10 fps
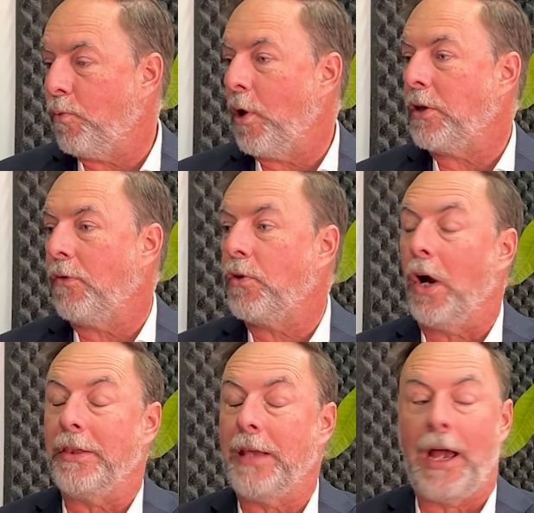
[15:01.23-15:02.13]
point of
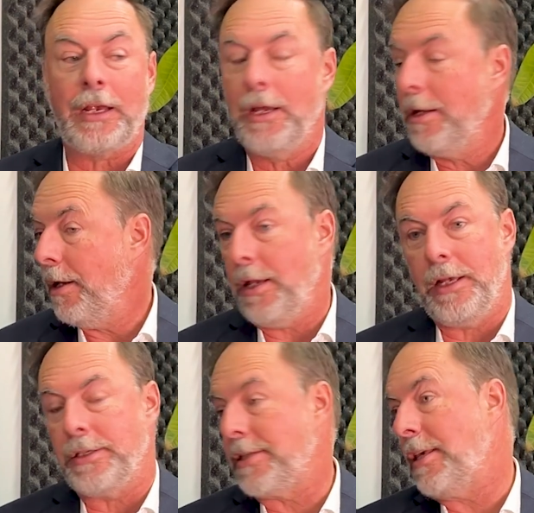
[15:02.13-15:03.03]
contact
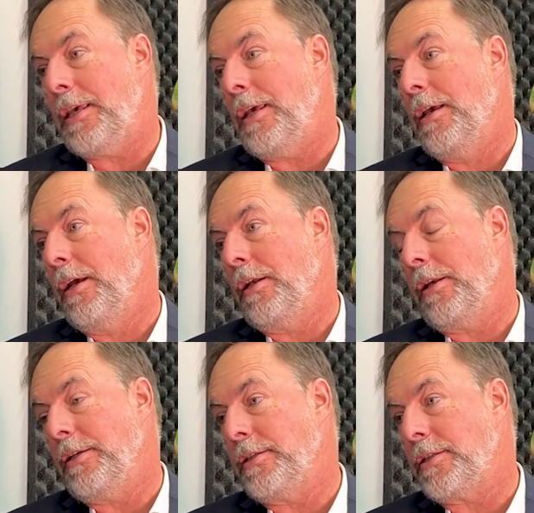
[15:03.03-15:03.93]
is key in
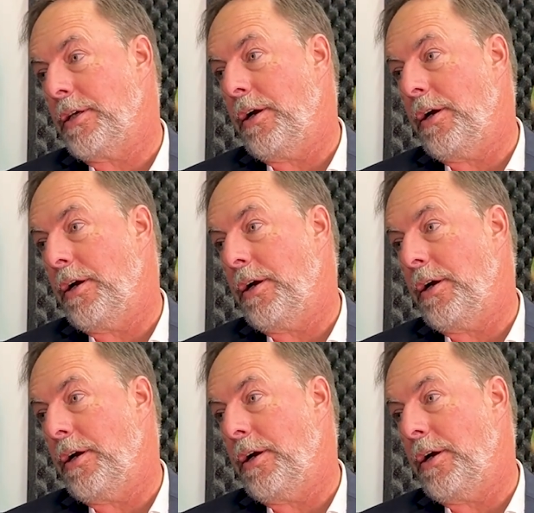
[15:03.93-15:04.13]
these,